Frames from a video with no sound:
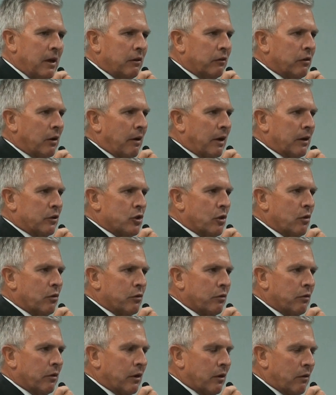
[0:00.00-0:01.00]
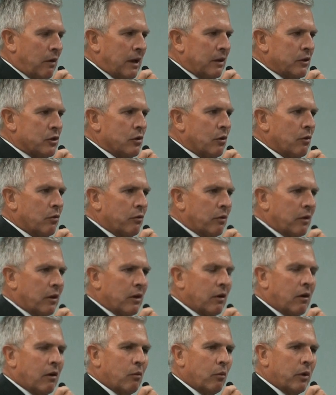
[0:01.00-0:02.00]
So our children and grandchildren
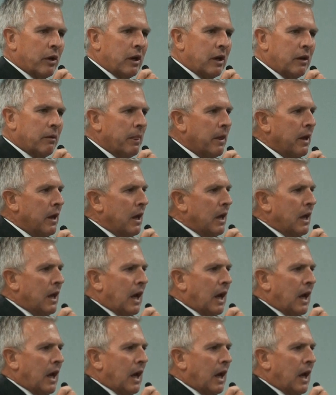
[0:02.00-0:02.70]
are not winning.